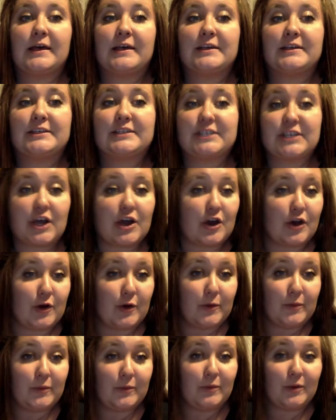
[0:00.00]

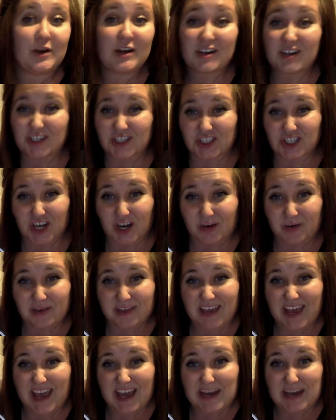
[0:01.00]
So we're going to start
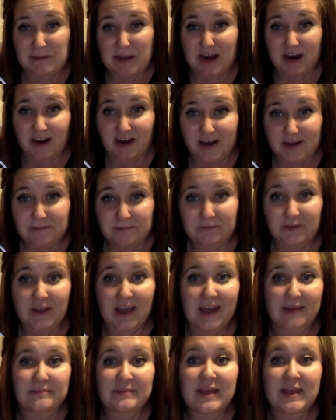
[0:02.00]
with Katy Perry,
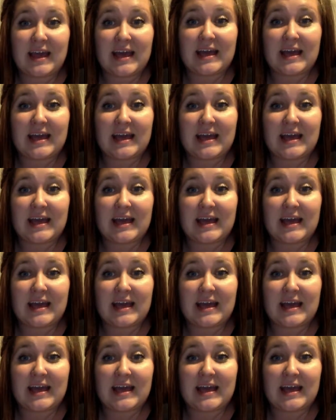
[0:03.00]
okay?